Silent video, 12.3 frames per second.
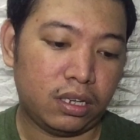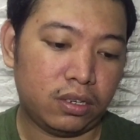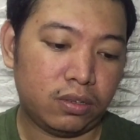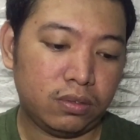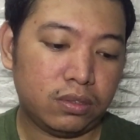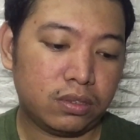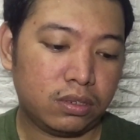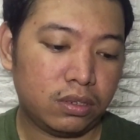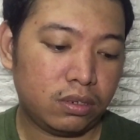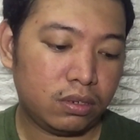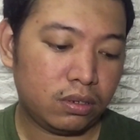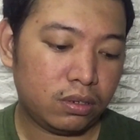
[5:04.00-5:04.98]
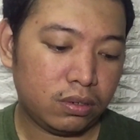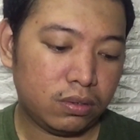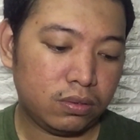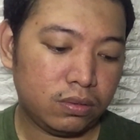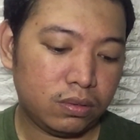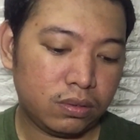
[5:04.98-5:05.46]
and
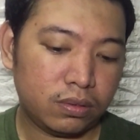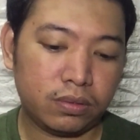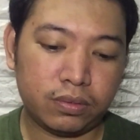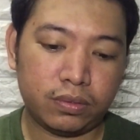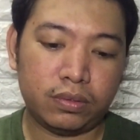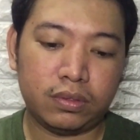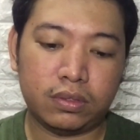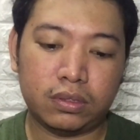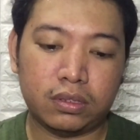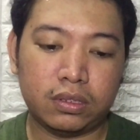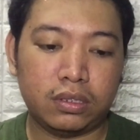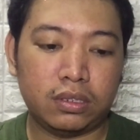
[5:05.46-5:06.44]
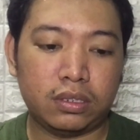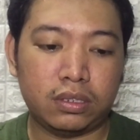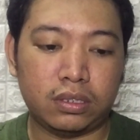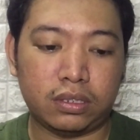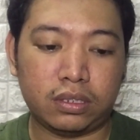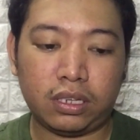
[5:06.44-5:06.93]
also
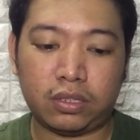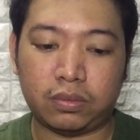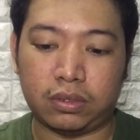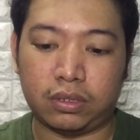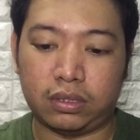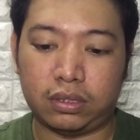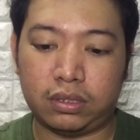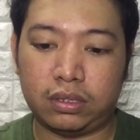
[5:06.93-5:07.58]
the second one.